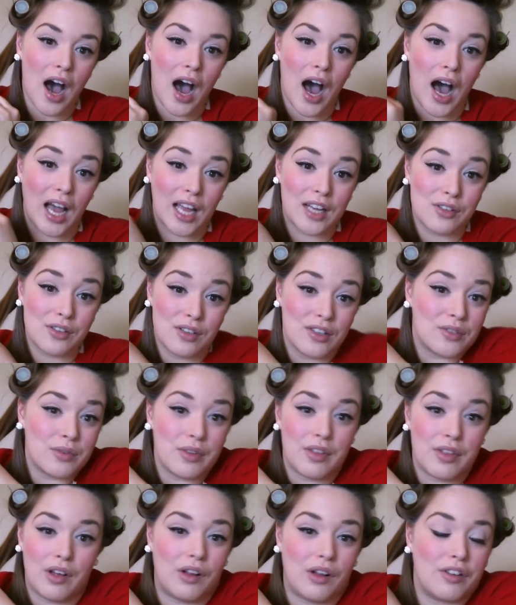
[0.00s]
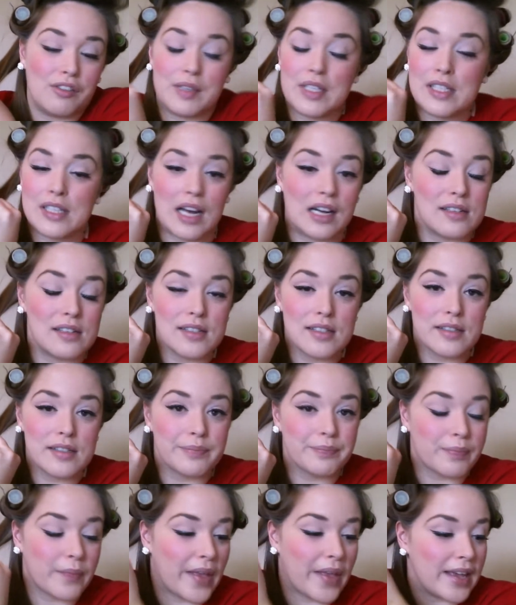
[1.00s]
I do this with all of my styles,
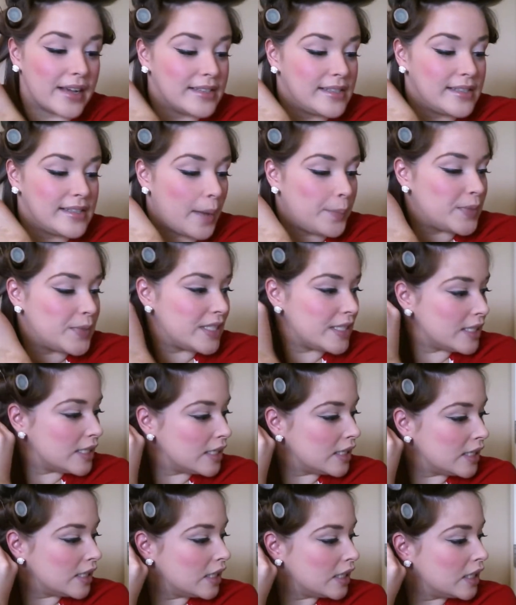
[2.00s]
except